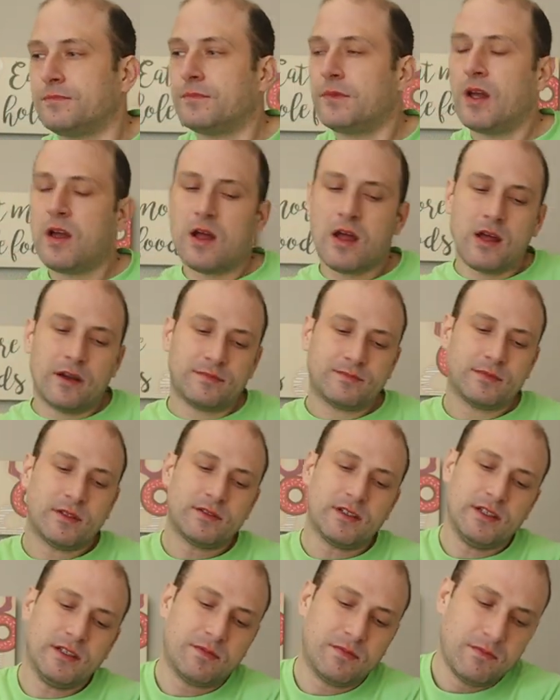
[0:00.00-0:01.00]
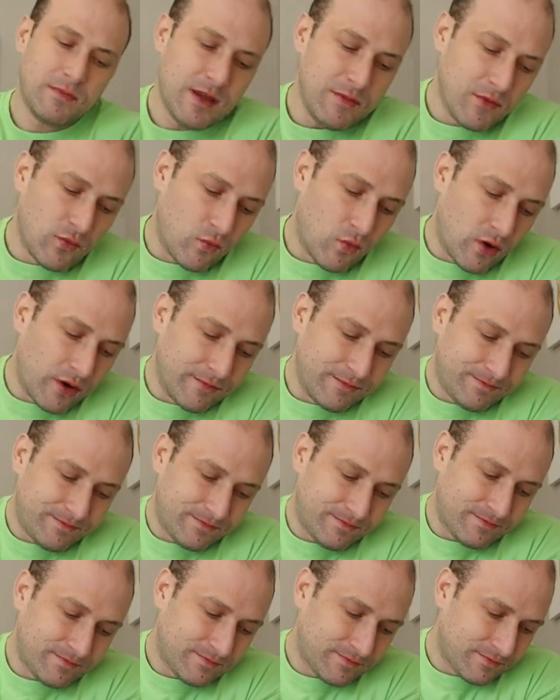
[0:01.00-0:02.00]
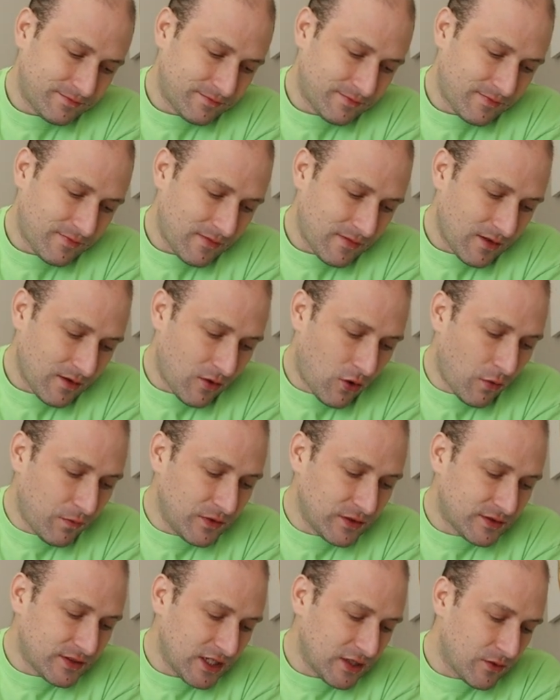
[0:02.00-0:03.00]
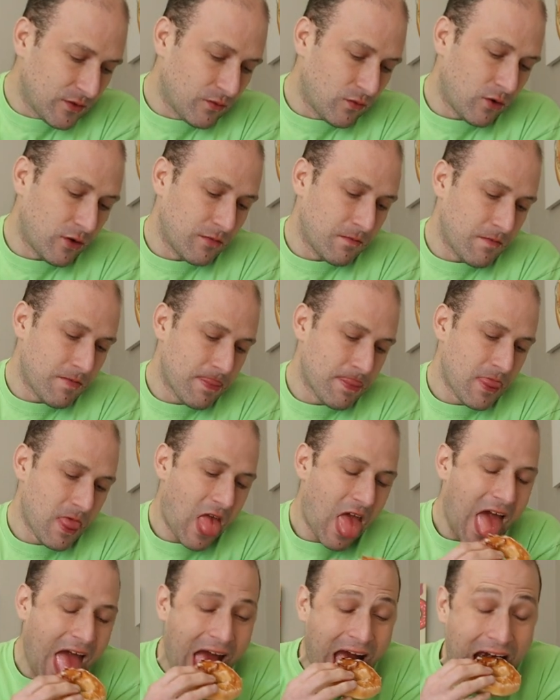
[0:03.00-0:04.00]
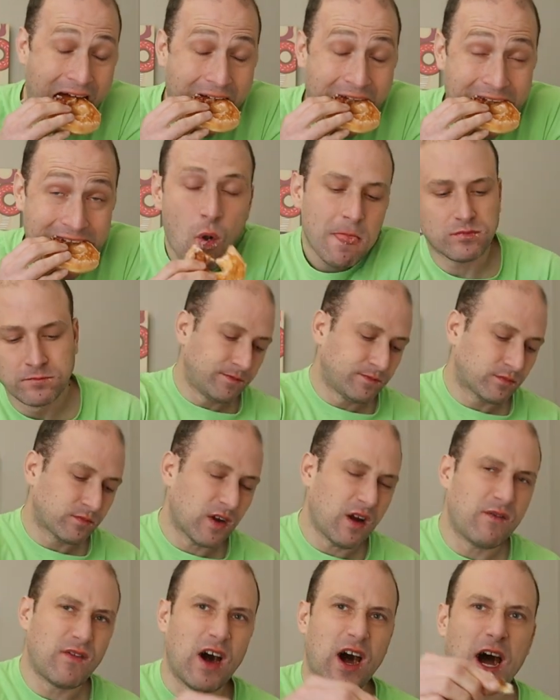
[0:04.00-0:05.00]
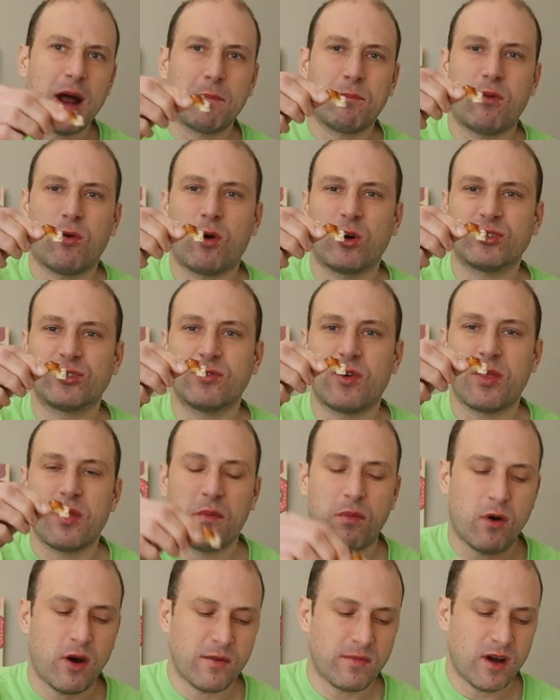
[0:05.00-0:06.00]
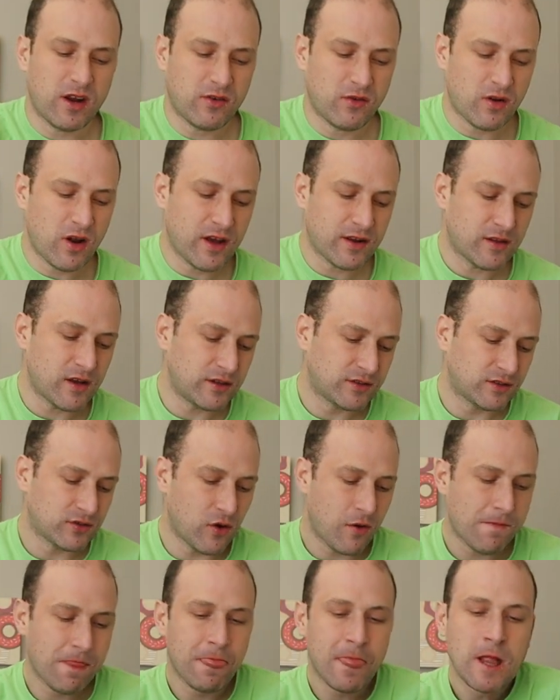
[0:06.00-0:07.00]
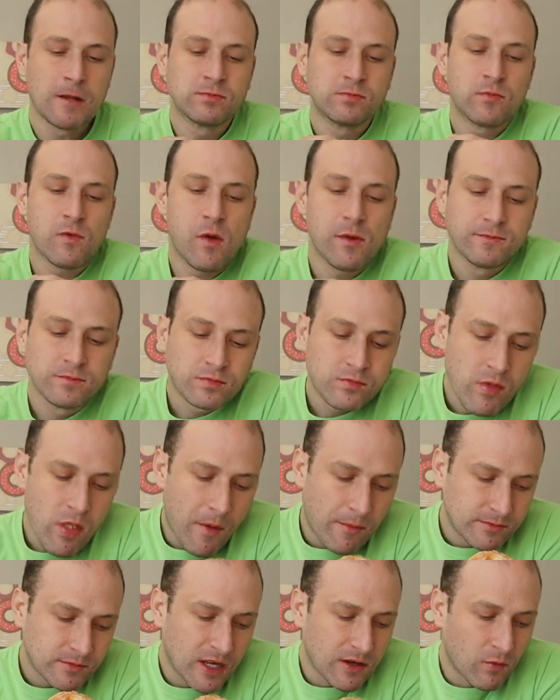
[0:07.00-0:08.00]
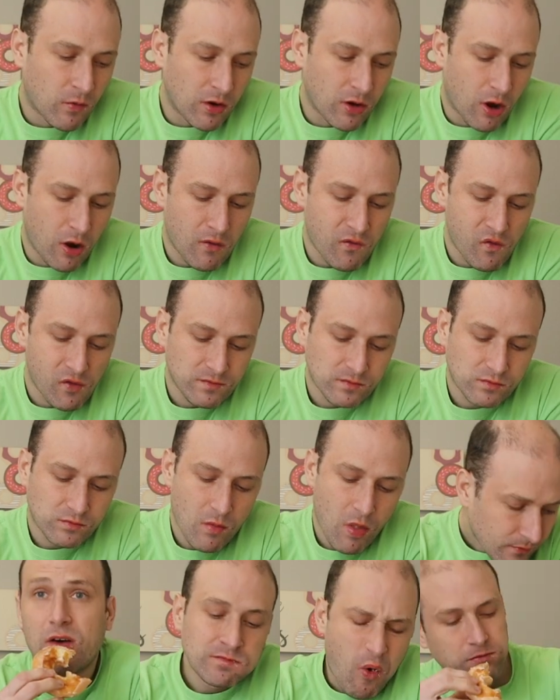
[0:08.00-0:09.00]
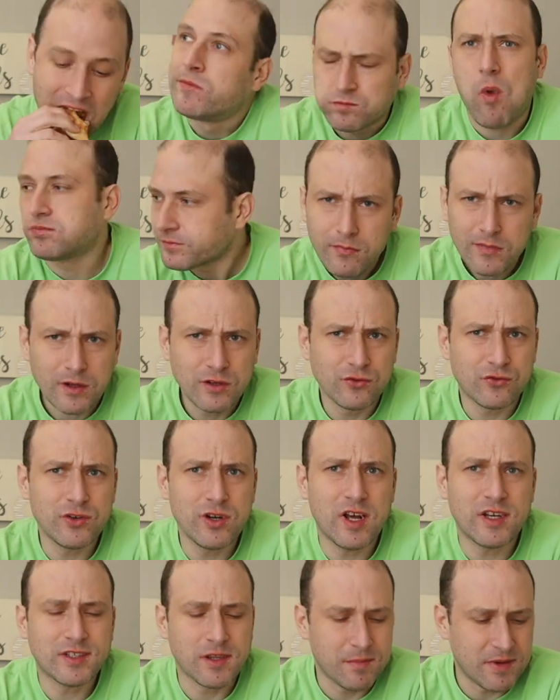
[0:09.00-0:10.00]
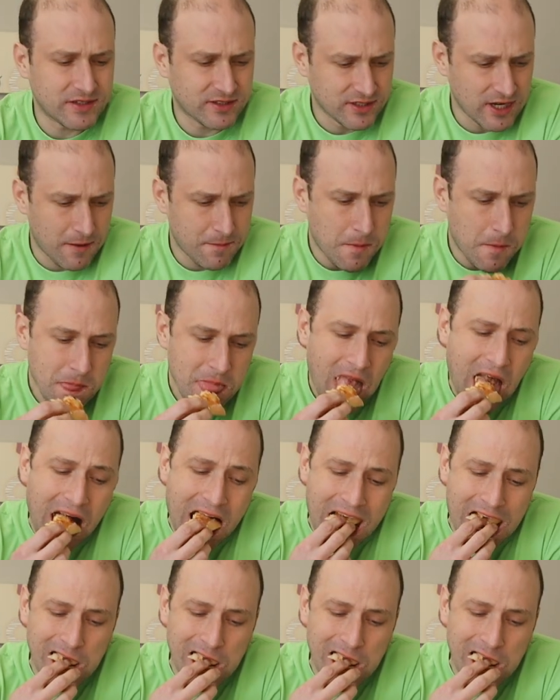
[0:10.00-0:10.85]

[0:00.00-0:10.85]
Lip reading: Nah, not eat, maybe one. Hope he stays with one. You have a hard portion on the bottom, I don't like that, so. Take one off. I realized I messed up.